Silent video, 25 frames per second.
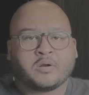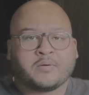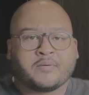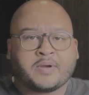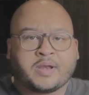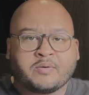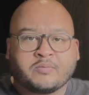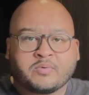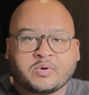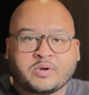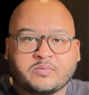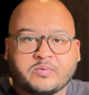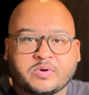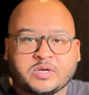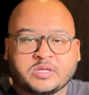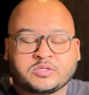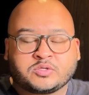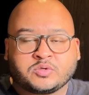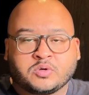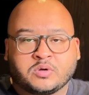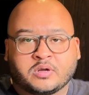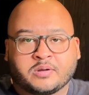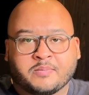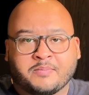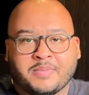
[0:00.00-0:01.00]
All right, what I want to
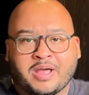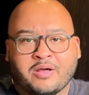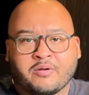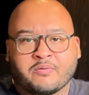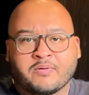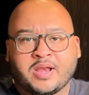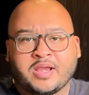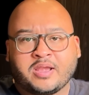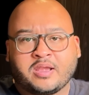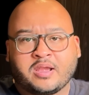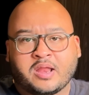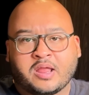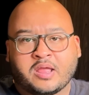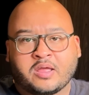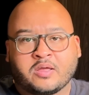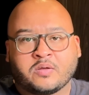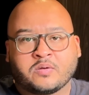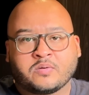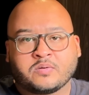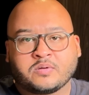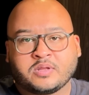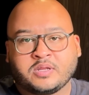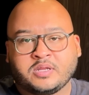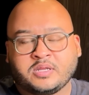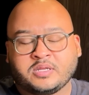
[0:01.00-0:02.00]
talk about right
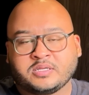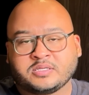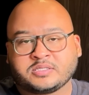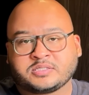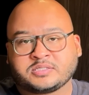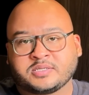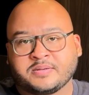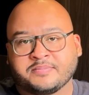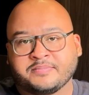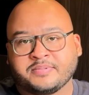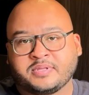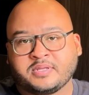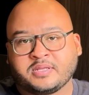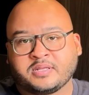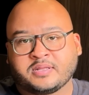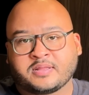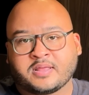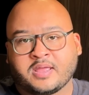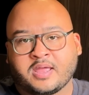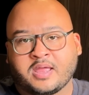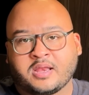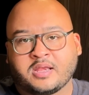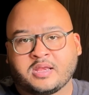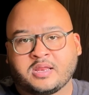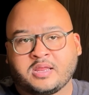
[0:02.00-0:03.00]
now is something
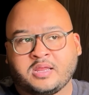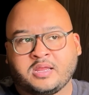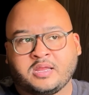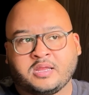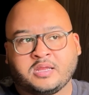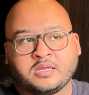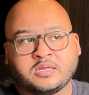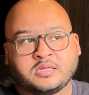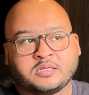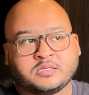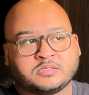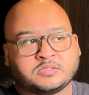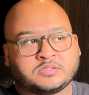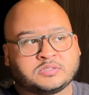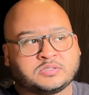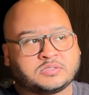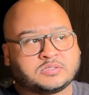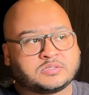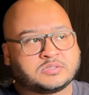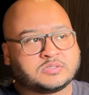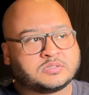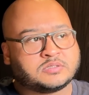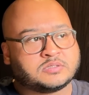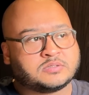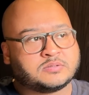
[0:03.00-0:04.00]
that
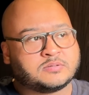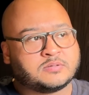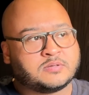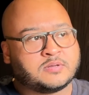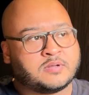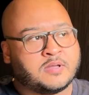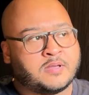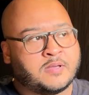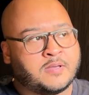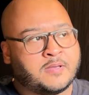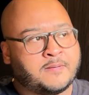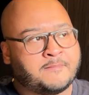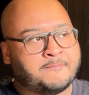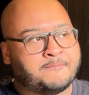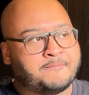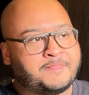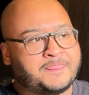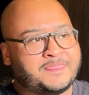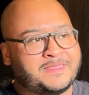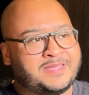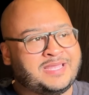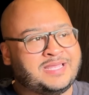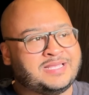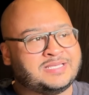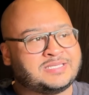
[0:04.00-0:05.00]
is
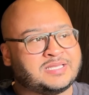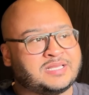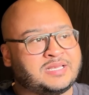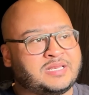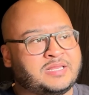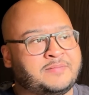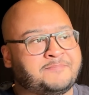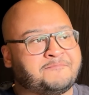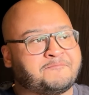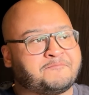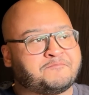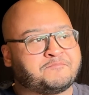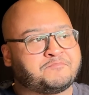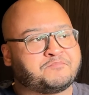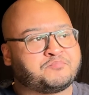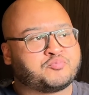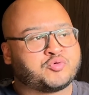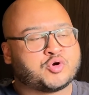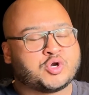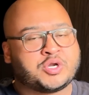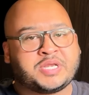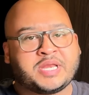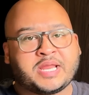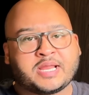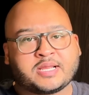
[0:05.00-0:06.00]
easily
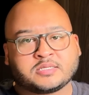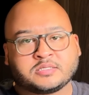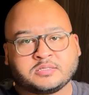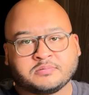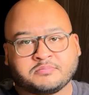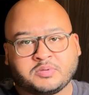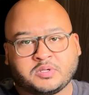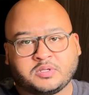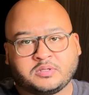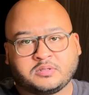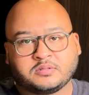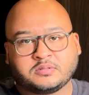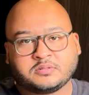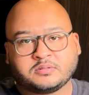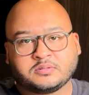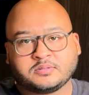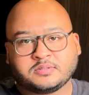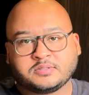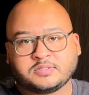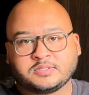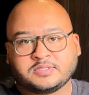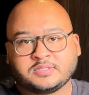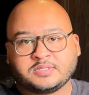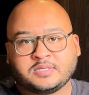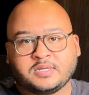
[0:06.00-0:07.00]
predictable.
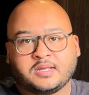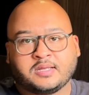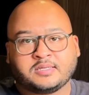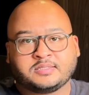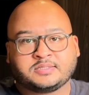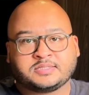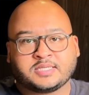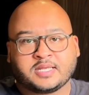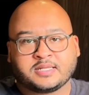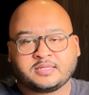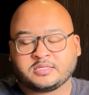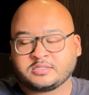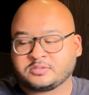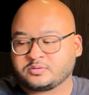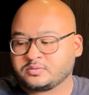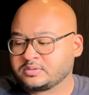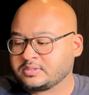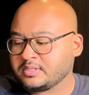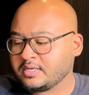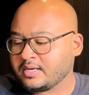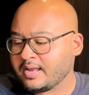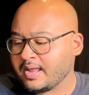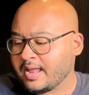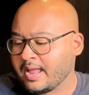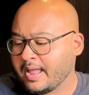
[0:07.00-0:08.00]
I said this was
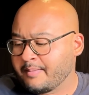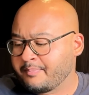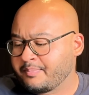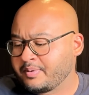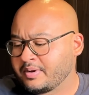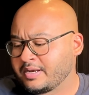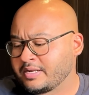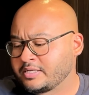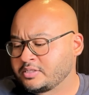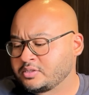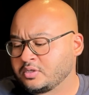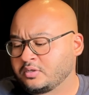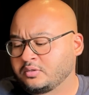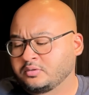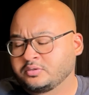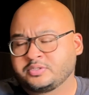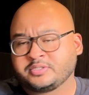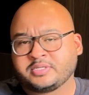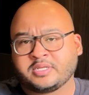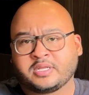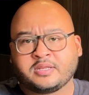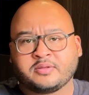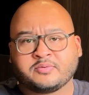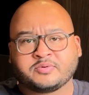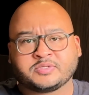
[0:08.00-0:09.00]
going to happen. I told you
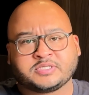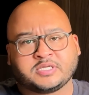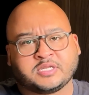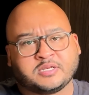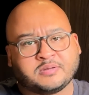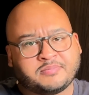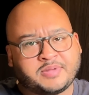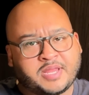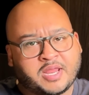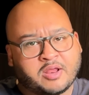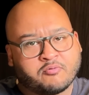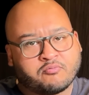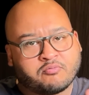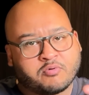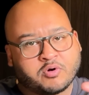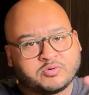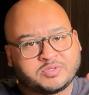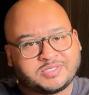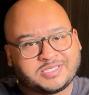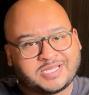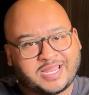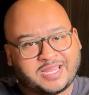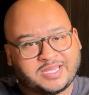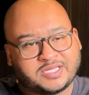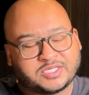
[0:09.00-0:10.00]
that there was going to be a
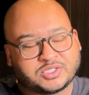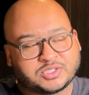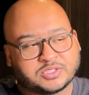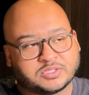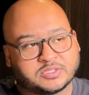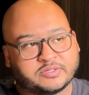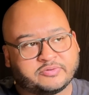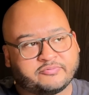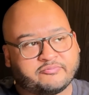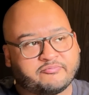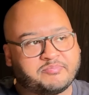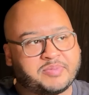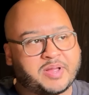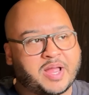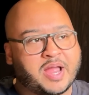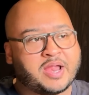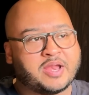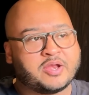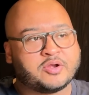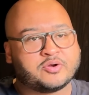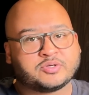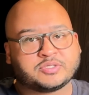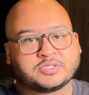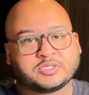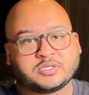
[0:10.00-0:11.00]
rotation of
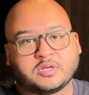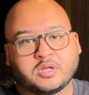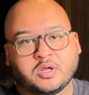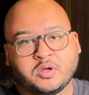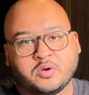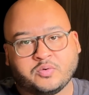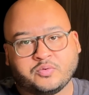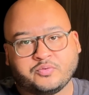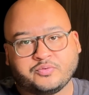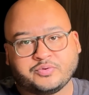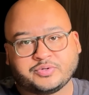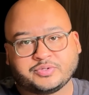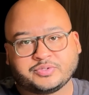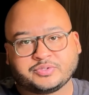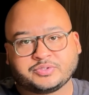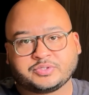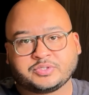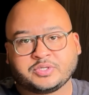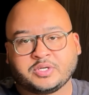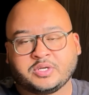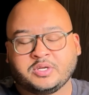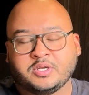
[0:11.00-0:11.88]
buyers and owners